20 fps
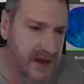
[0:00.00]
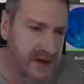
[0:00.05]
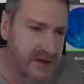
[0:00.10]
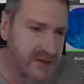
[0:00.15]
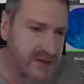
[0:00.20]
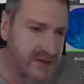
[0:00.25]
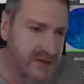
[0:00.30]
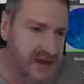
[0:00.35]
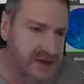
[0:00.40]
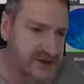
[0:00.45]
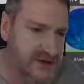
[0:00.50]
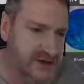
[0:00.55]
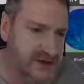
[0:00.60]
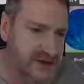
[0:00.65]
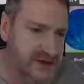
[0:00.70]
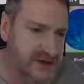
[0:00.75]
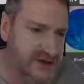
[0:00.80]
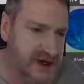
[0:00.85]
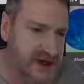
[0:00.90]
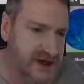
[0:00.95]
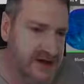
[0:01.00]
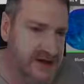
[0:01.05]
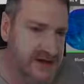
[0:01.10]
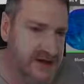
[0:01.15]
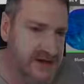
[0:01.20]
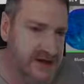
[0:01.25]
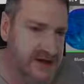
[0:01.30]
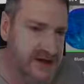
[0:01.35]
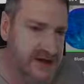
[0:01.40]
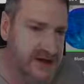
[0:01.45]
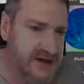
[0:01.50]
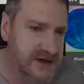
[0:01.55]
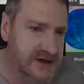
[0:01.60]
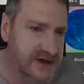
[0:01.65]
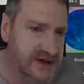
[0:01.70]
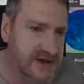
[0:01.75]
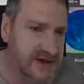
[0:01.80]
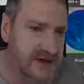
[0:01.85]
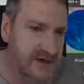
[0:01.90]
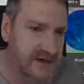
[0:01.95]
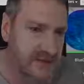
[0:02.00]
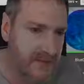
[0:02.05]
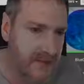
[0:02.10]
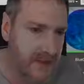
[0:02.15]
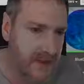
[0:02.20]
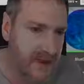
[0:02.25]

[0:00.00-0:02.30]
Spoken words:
Again, we'll make sure two-sided is turned on.